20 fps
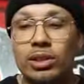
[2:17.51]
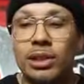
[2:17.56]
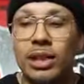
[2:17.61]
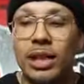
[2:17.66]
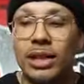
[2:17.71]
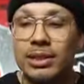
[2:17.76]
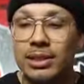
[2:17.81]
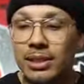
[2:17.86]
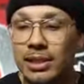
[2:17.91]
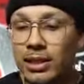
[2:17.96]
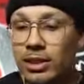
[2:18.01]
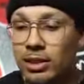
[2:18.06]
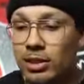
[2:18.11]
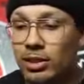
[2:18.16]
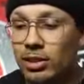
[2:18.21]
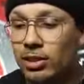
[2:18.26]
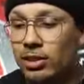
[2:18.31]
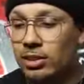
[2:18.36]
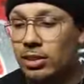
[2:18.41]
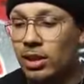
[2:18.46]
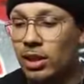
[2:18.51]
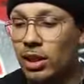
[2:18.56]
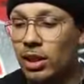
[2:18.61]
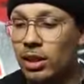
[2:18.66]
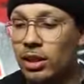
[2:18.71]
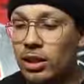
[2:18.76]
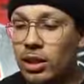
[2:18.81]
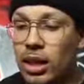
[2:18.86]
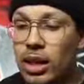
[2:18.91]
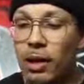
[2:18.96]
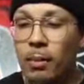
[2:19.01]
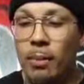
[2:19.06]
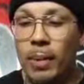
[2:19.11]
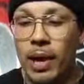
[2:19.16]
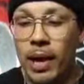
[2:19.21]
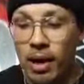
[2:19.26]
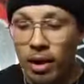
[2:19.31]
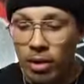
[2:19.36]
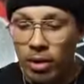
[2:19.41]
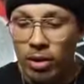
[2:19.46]
You got sneakers, you got
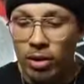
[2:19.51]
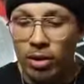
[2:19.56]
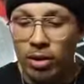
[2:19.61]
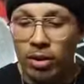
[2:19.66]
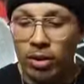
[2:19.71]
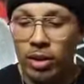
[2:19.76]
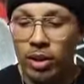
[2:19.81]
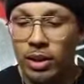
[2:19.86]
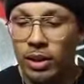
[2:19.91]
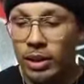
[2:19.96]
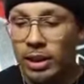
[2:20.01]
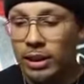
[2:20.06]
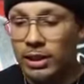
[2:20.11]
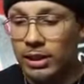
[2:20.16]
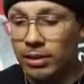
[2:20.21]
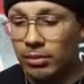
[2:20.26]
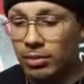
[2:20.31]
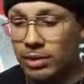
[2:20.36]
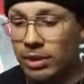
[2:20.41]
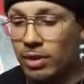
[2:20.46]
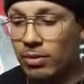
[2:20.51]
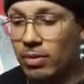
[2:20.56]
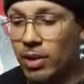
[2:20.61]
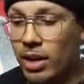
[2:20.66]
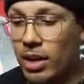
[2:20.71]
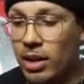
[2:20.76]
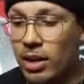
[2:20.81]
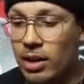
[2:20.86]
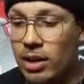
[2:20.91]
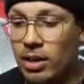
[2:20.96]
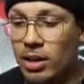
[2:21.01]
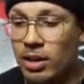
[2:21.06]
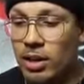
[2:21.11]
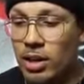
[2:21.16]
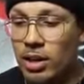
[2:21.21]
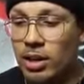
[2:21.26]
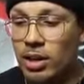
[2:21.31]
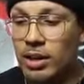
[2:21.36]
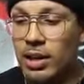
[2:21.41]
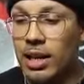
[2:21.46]
apparel, you got different stuff right here.
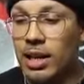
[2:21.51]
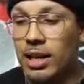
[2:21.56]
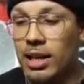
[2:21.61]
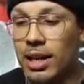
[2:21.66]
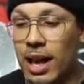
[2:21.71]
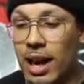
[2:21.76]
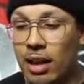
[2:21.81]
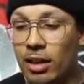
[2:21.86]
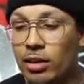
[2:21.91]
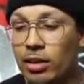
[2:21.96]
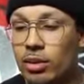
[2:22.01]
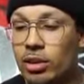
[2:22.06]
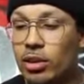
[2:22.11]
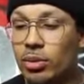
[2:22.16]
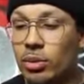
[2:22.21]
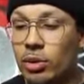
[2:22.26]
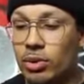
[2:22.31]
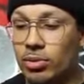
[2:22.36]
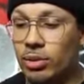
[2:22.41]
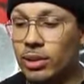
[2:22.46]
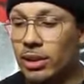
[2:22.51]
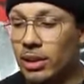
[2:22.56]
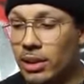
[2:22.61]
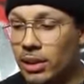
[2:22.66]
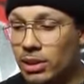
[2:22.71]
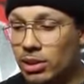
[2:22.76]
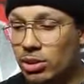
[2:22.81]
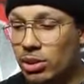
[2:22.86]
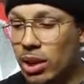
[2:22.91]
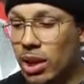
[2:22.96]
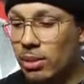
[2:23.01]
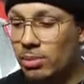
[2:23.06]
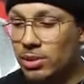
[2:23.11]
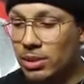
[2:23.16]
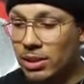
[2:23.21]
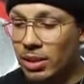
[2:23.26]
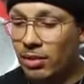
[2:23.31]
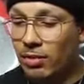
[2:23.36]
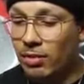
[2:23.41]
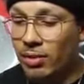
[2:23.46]
You got a calendar with release drops
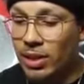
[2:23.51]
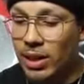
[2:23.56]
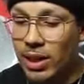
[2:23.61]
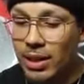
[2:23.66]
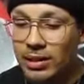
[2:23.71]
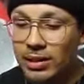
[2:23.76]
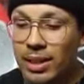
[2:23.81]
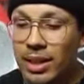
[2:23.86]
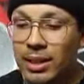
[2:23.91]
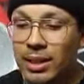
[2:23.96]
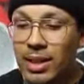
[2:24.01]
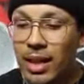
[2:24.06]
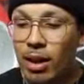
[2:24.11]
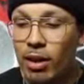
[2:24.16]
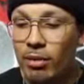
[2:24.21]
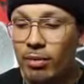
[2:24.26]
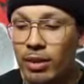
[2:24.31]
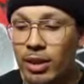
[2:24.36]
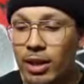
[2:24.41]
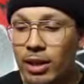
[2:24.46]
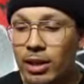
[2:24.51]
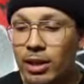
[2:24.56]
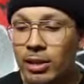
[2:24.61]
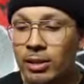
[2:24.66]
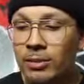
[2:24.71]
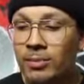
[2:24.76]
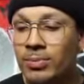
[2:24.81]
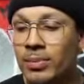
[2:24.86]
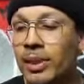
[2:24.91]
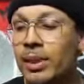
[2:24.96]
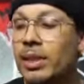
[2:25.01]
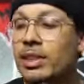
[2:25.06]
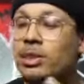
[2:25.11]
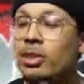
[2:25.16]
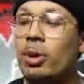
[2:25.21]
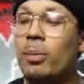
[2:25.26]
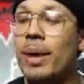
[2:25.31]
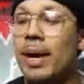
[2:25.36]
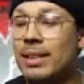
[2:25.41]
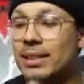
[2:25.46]
and different dates like that over here. Let's
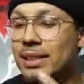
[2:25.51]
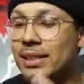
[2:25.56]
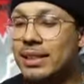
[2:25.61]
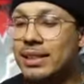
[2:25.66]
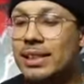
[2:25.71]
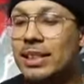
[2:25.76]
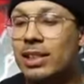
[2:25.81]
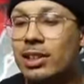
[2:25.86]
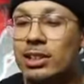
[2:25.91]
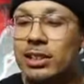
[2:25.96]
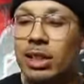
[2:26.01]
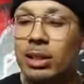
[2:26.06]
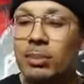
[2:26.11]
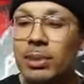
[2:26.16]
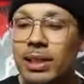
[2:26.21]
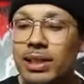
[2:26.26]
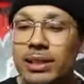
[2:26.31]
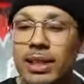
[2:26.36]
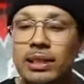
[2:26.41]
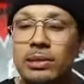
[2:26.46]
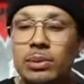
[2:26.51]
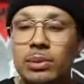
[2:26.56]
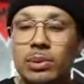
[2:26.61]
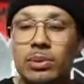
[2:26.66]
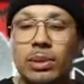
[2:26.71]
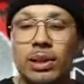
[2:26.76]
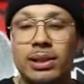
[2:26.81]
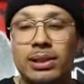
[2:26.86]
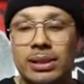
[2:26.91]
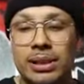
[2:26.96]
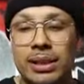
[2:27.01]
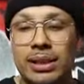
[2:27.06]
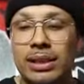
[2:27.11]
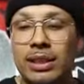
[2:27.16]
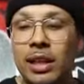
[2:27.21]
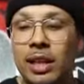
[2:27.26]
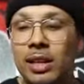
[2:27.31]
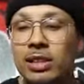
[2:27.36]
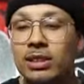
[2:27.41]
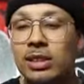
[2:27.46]
go back to the sneakers though, because that's what we want to see.
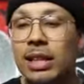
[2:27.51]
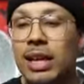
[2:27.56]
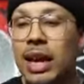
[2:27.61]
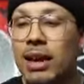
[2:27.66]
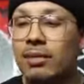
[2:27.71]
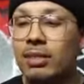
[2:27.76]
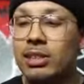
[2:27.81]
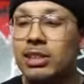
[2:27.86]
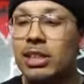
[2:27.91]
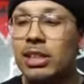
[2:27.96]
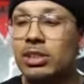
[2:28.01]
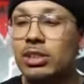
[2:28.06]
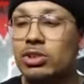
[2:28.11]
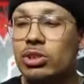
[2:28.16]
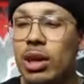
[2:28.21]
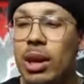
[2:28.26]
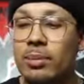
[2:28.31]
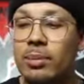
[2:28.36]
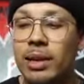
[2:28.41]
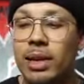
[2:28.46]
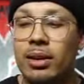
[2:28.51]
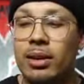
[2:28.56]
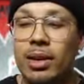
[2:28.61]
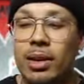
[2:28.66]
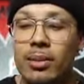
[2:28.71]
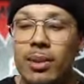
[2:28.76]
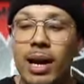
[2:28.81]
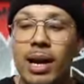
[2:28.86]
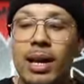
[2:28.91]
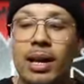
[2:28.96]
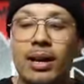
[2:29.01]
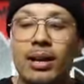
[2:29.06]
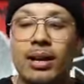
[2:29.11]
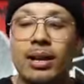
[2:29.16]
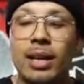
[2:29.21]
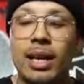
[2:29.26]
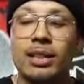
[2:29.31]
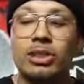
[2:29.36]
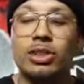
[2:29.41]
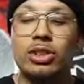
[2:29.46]
So they have a just dropped area right here,
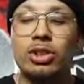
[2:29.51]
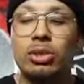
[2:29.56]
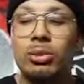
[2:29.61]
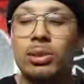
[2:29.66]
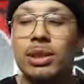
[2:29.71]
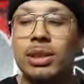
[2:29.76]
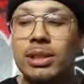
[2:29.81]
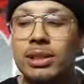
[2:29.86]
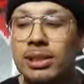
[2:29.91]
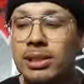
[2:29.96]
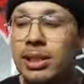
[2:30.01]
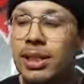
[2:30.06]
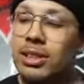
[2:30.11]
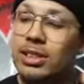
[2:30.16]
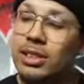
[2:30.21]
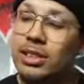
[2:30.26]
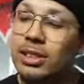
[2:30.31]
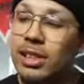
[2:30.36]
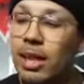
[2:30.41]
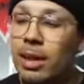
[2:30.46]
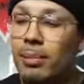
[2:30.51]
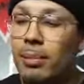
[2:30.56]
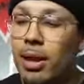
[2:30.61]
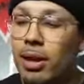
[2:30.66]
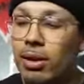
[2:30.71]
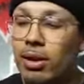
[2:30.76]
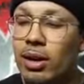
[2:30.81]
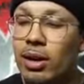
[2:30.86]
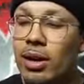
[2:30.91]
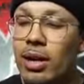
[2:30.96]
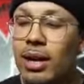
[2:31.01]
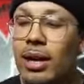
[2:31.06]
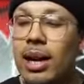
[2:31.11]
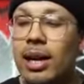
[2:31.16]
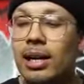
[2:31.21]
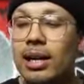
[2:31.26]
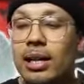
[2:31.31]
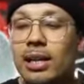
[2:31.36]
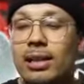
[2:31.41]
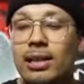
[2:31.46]
and that's new releases that just came out,
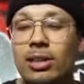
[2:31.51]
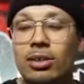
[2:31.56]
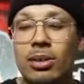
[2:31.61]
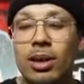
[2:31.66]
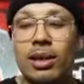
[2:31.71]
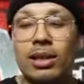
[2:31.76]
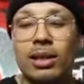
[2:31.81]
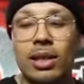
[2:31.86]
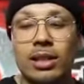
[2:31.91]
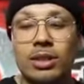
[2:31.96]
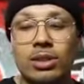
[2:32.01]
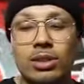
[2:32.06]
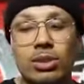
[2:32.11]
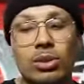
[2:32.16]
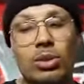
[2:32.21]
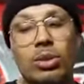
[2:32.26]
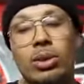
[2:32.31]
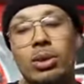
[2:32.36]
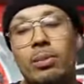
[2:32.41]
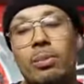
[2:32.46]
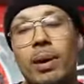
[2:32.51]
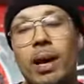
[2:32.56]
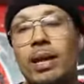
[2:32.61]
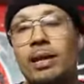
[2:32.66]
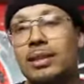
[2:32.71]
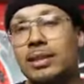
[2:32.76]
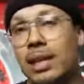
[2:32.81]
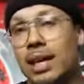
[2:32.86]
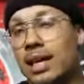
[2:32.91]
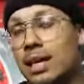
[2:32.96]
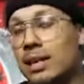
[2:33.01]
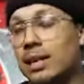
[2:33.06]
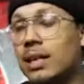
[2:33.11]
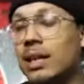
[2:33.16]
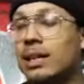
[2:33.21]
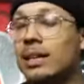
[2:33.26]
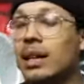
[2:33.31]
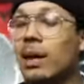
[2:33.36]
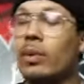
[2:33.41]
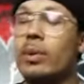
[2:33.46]
kind of in the chronological order by date.
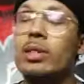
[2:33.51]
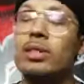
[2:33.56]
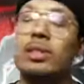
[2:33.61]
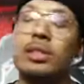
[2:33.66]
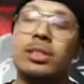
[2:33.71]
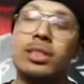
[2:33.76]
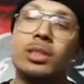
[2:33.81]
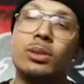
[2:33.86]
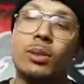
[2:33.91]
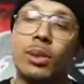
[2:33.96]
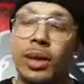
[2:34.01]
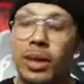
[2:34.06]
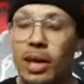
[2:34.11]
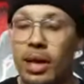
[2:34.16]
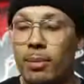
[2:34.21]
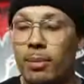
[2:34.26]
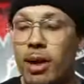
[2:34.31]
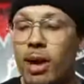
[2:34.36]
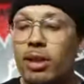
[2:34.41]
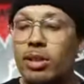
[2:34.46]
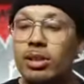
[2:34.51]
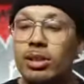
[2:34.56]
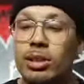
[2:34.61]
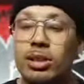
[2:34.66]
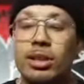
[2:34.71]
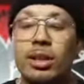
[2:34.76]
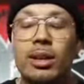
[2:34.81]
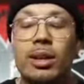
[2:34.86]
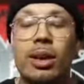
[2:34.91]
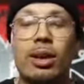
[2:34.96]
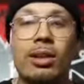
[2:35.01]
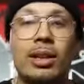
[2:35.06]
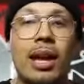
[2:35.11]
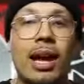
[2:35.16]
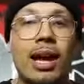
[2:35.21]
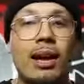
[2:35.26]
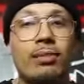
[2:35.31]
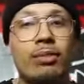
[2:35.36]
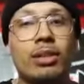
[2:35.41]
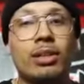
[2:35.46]
That way you can see what came out. You can click on
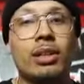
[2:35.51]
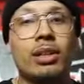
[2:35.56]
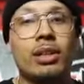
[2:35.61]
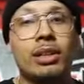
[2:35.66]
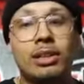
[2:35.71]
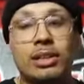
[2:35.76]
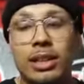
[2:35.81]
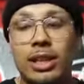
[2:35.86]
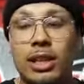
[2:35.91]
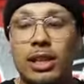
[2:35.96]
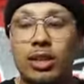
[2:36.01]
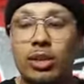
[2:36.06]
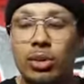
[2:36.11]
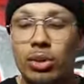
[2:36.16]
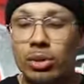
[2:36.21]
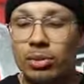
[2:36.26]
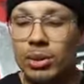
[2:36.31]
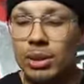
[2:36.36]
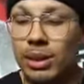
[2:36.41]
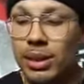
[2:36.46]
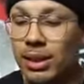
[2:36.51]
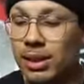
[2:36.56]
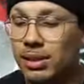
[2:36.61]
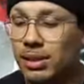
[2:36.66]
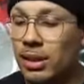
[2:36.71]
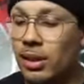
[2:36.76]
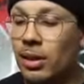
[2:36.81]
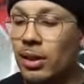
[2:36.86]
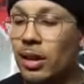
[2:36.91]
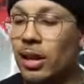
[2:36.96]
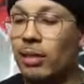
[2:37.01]
that if you're looking to get a newer release.